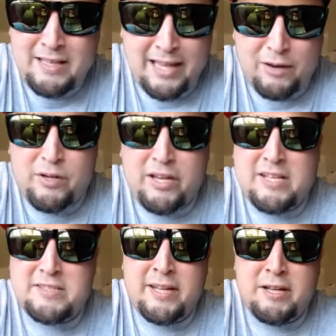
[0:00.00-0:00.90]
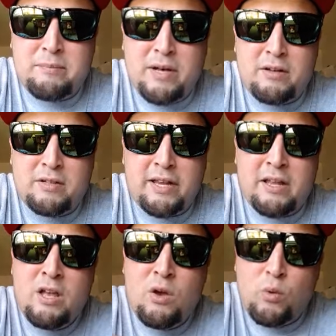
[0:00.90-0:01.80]
Like, what do you guys think about?
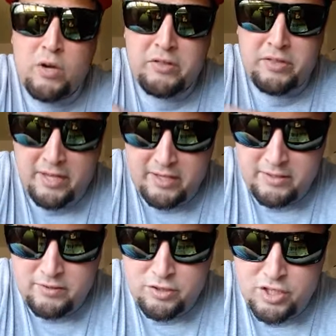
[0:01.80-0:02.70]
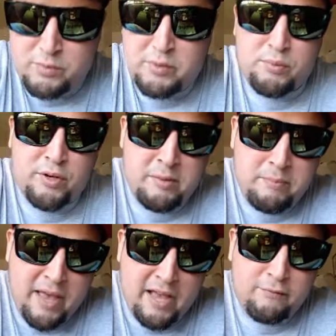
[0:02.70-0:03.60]
Like, what do you think? Should we bring him
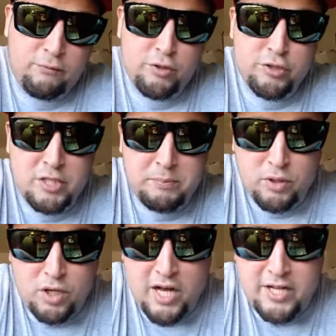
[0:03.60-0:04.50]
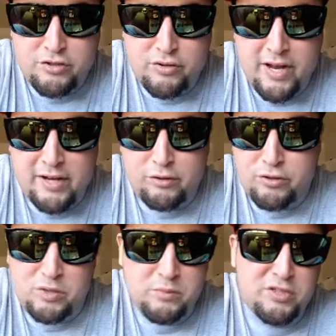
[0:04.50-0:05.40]
back for a cheaper contract or
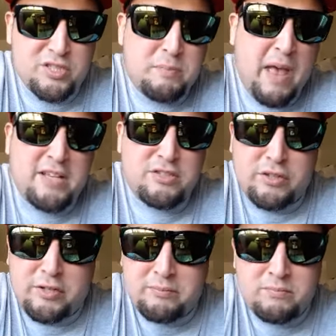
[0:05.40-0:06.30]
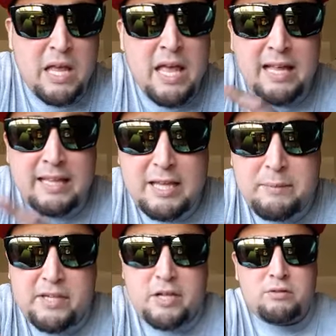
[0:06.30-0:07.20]
should we just pass on him? Let
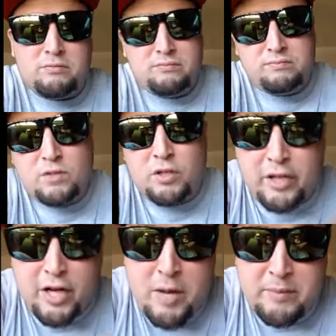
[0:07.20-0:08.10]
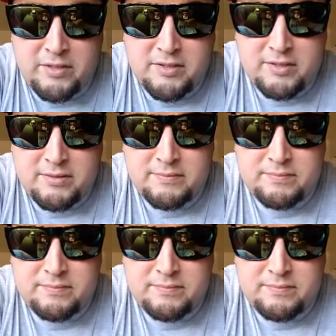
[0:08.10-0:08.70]
me know on the comments.